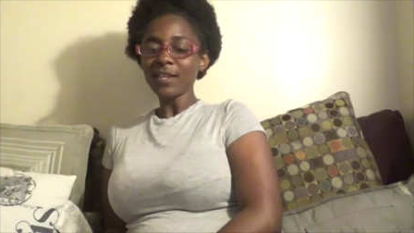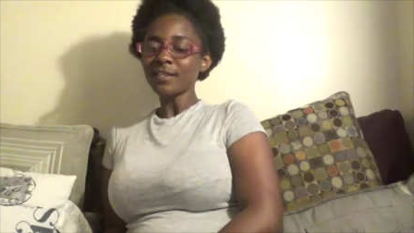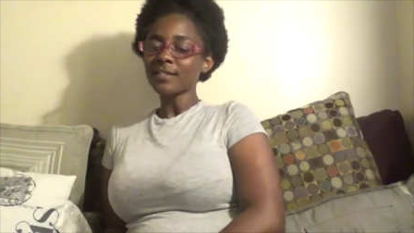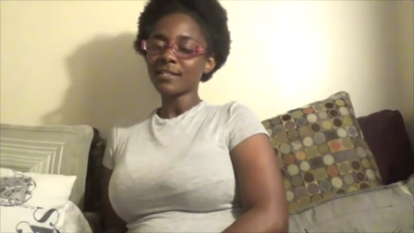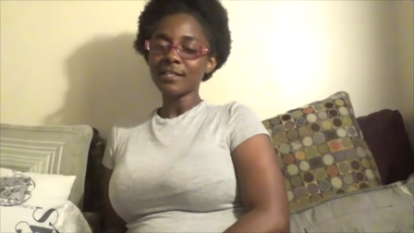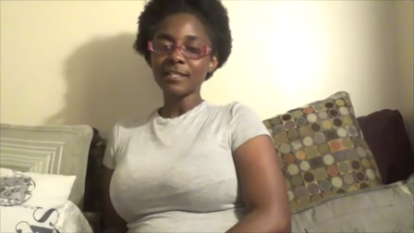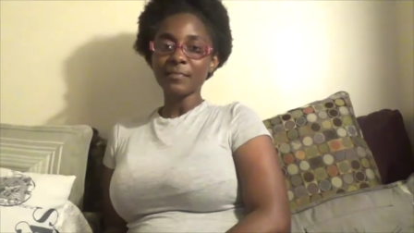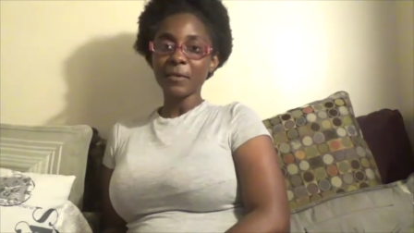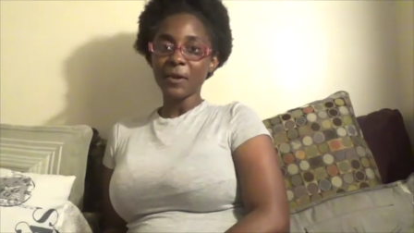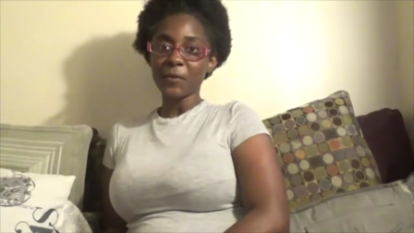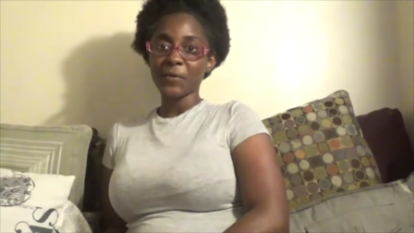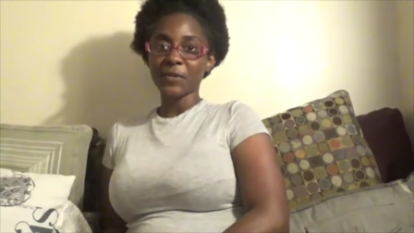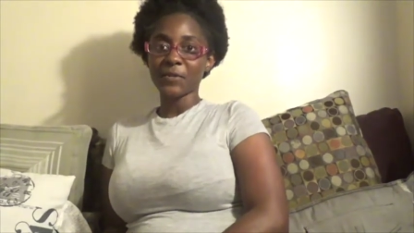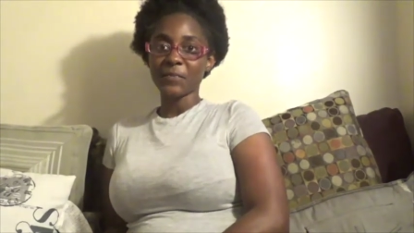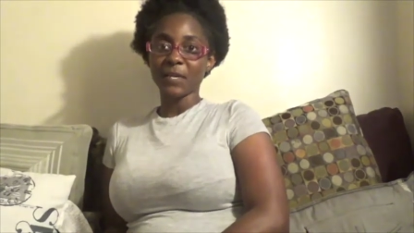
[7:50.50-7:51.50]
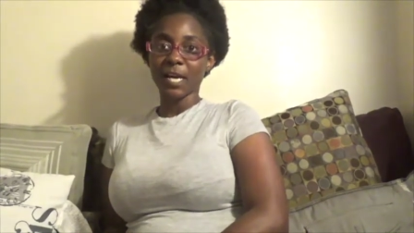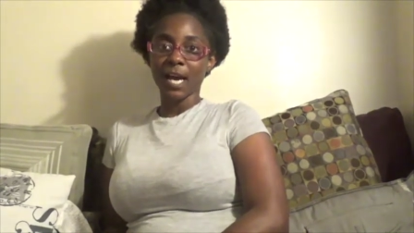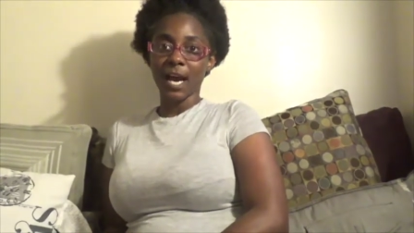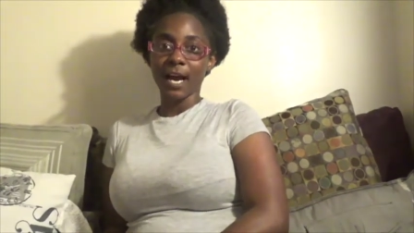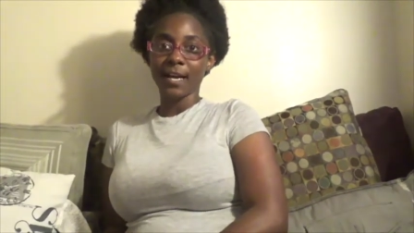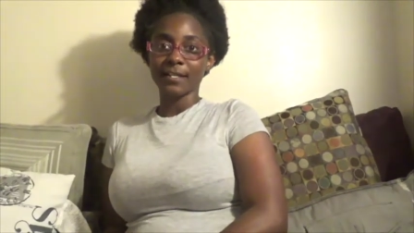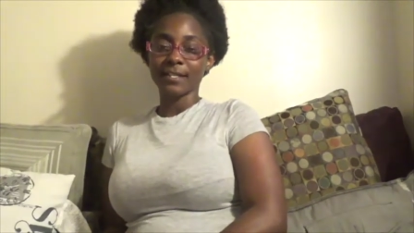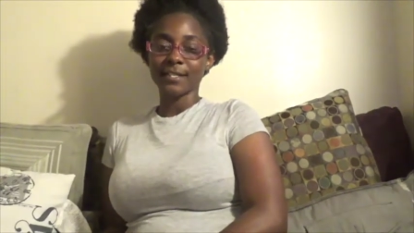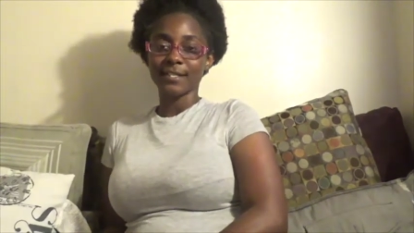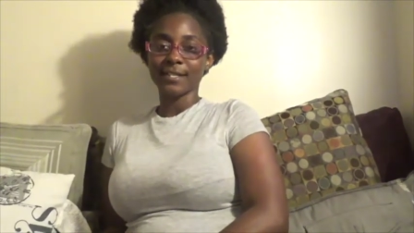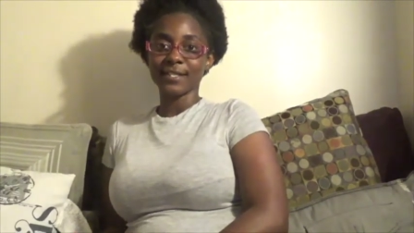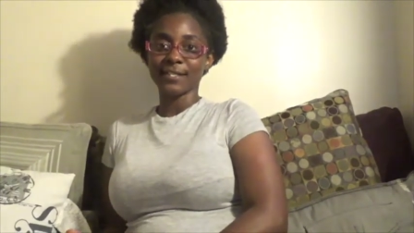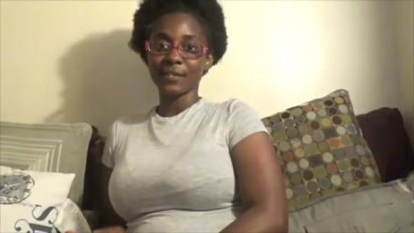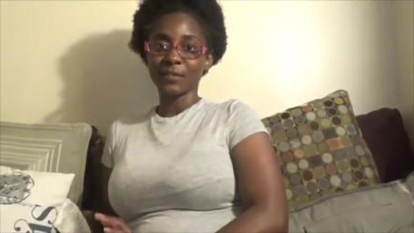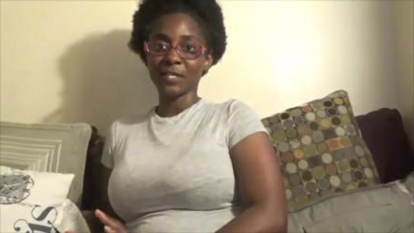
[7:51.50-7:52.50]
Just bear with me, guys.
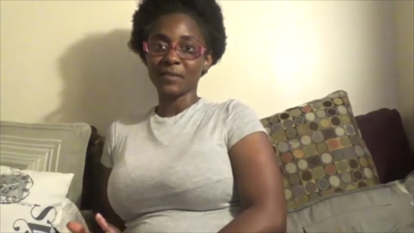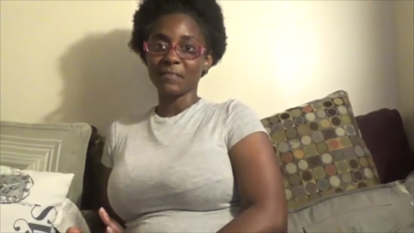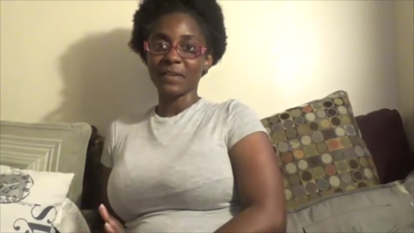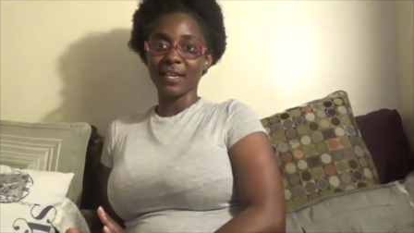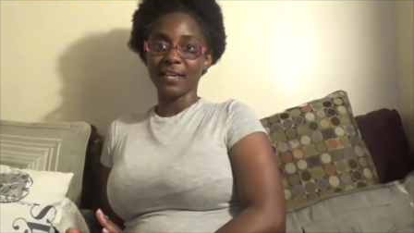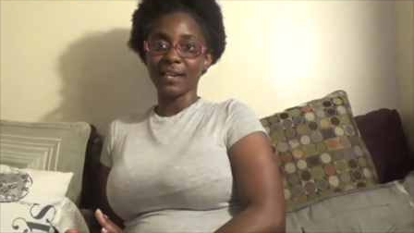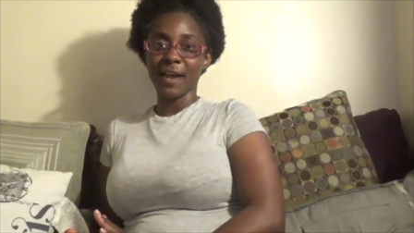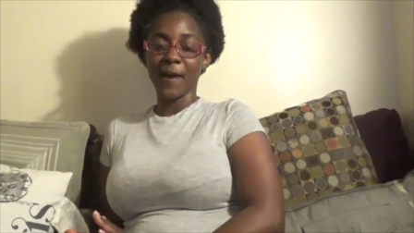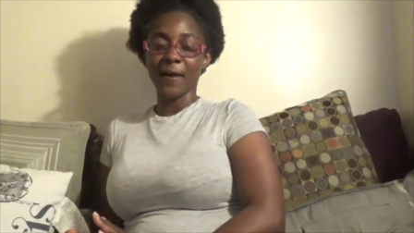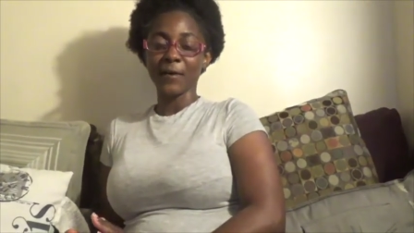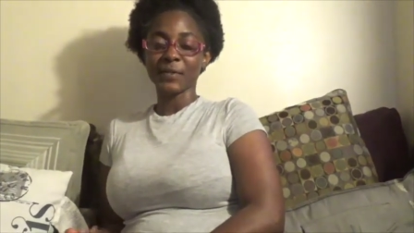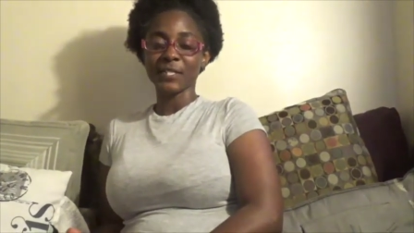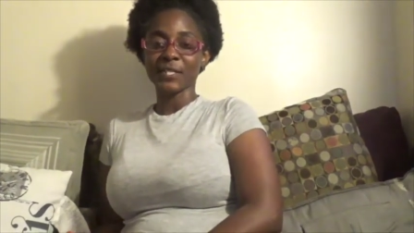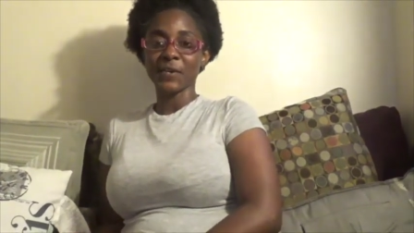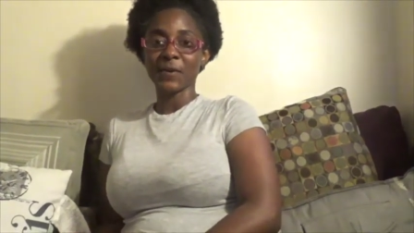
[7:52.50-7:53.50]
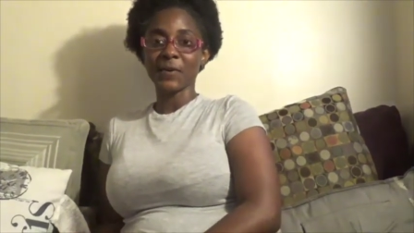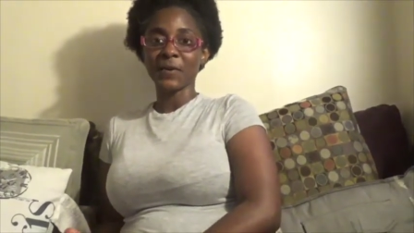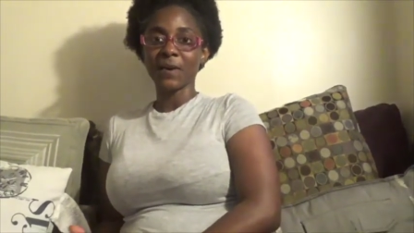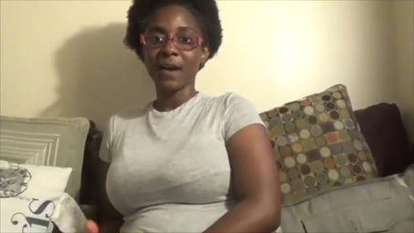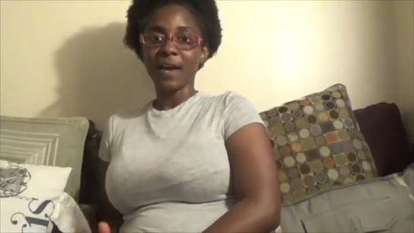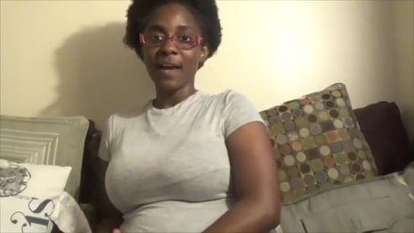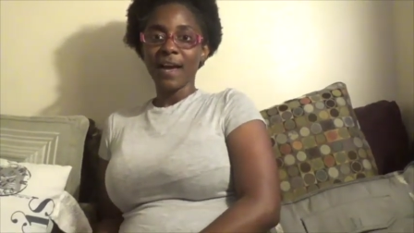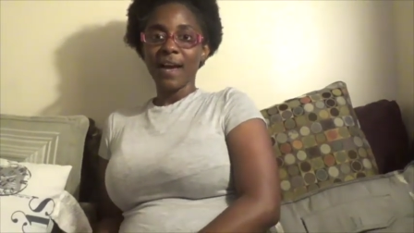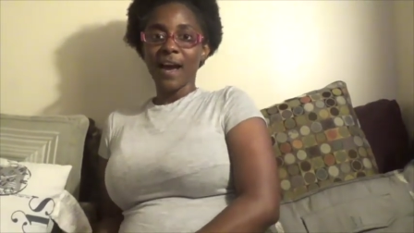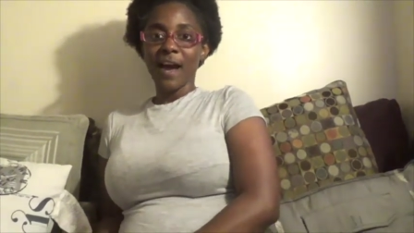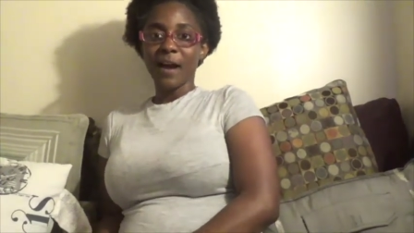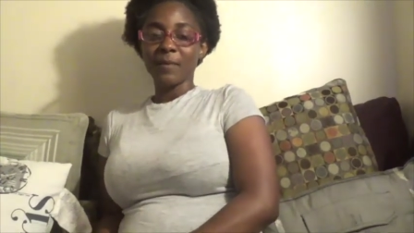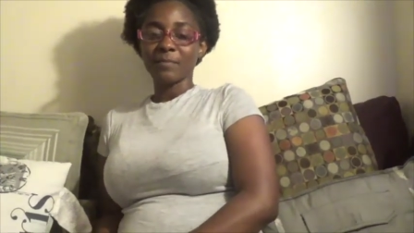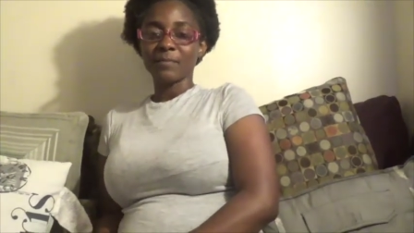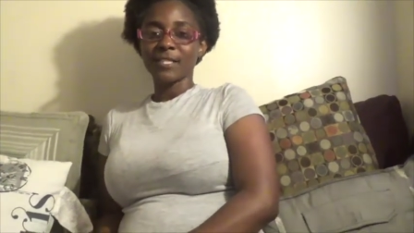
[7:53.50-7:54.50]
It's only me now, so
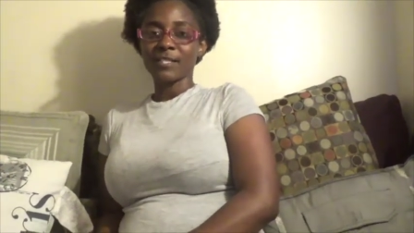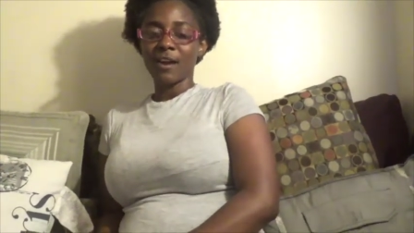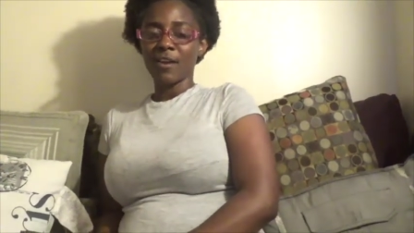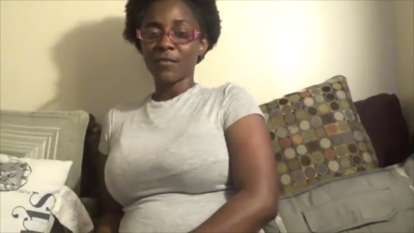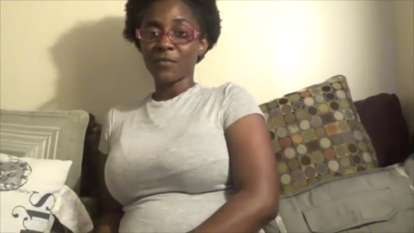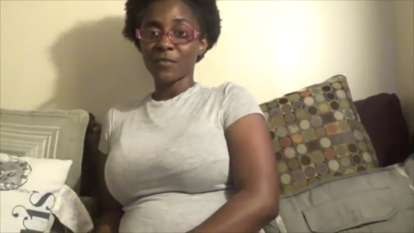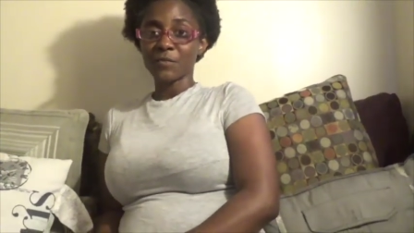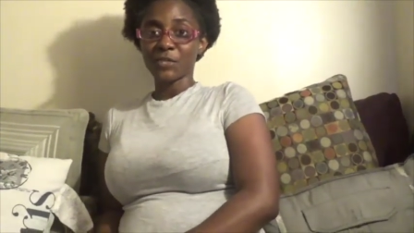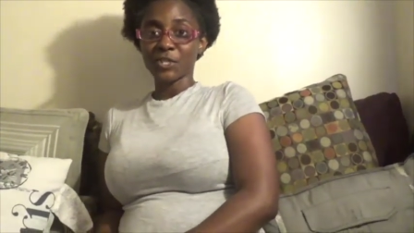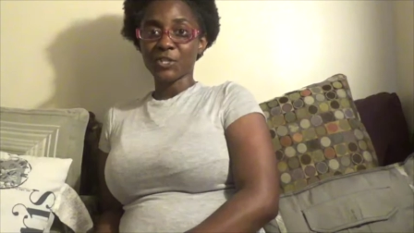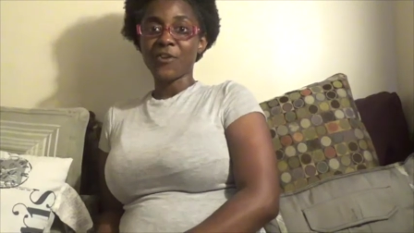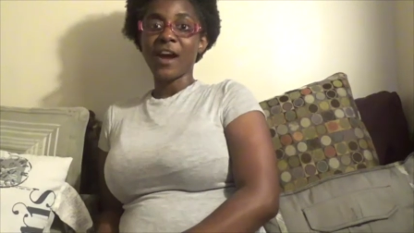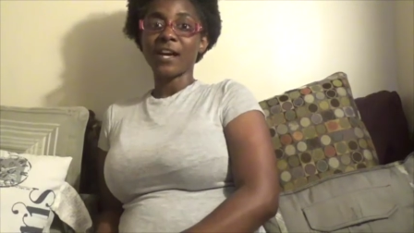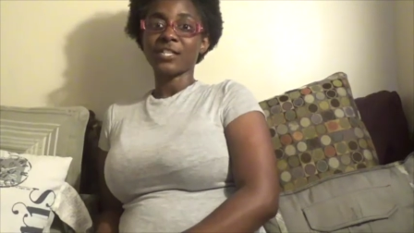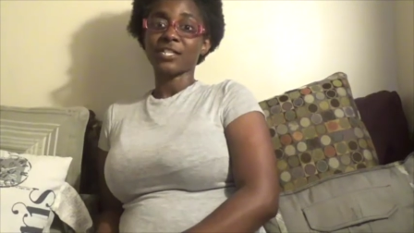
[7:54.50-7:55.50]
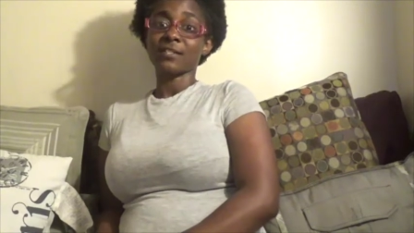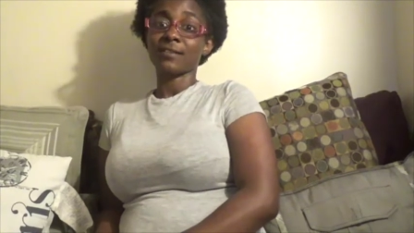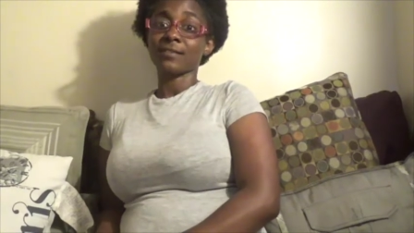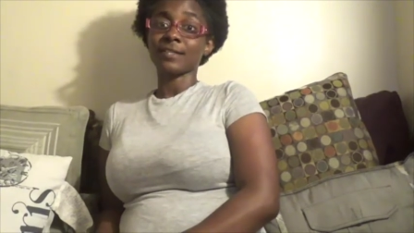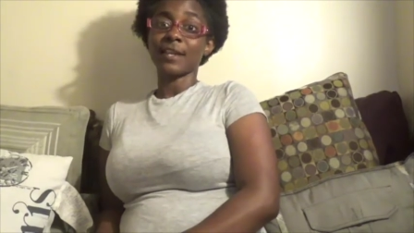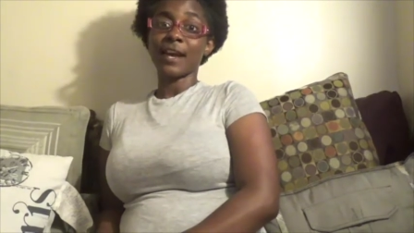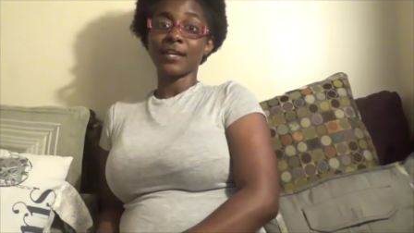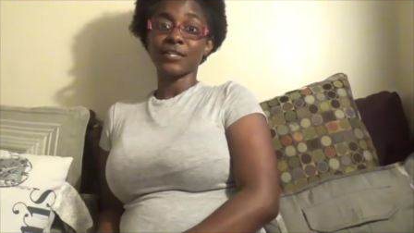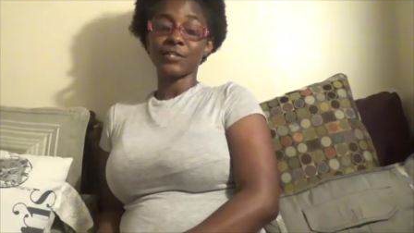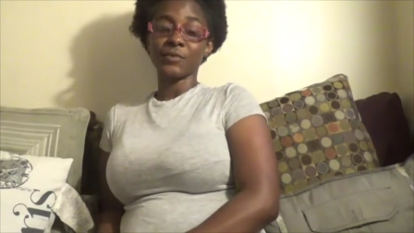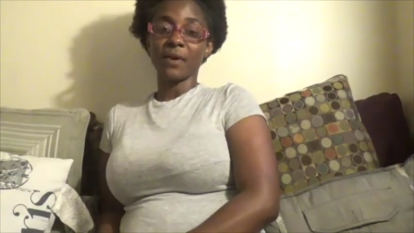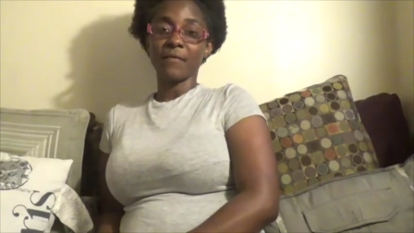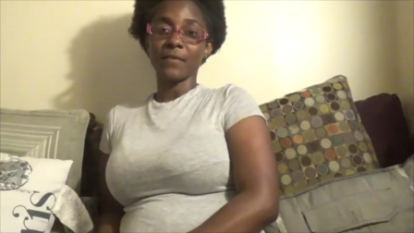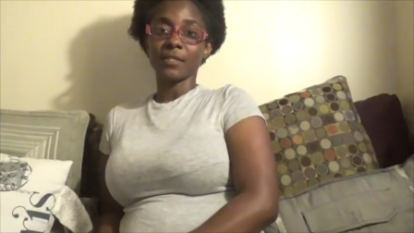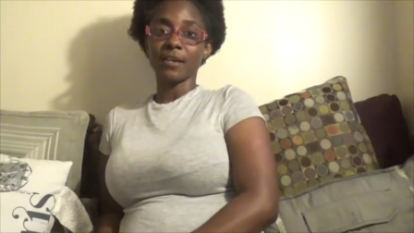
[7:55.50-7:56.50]
I'm starting from scratch, learning how to do
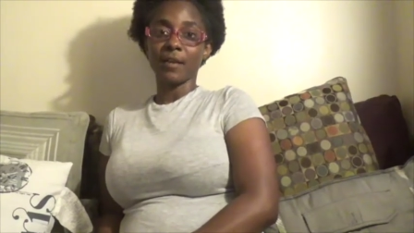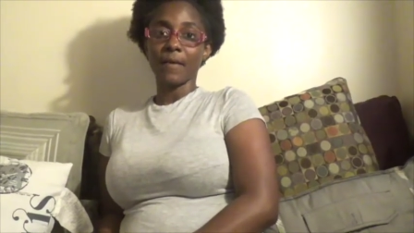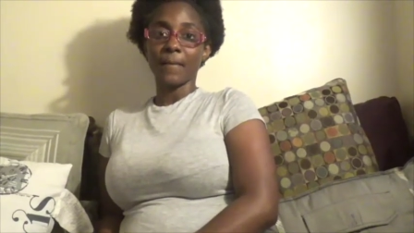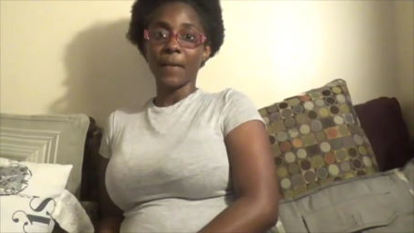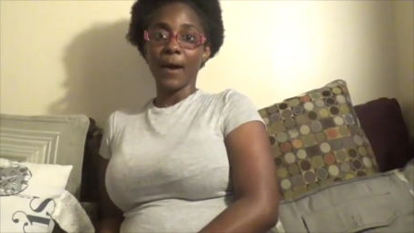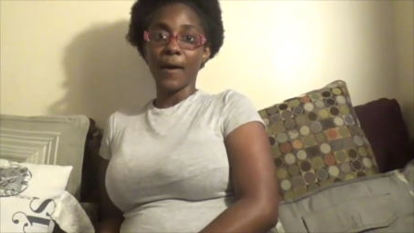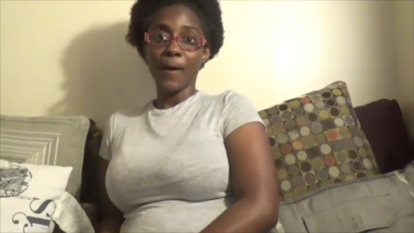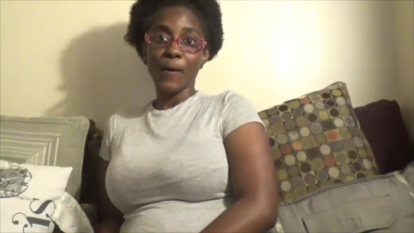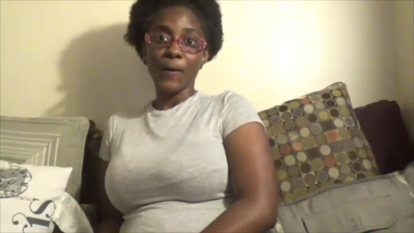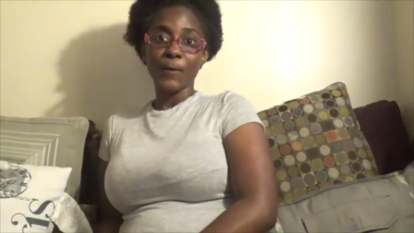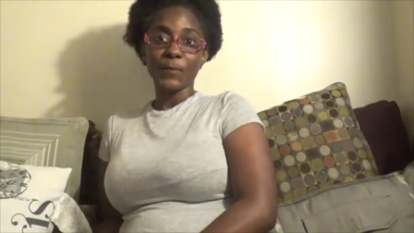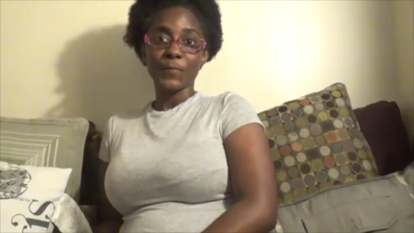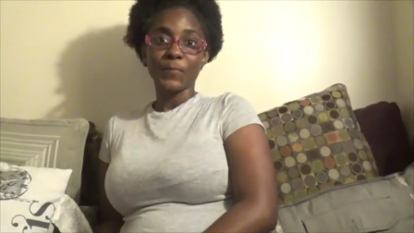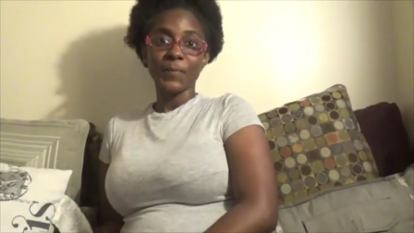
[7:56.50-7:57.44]
everything on my own.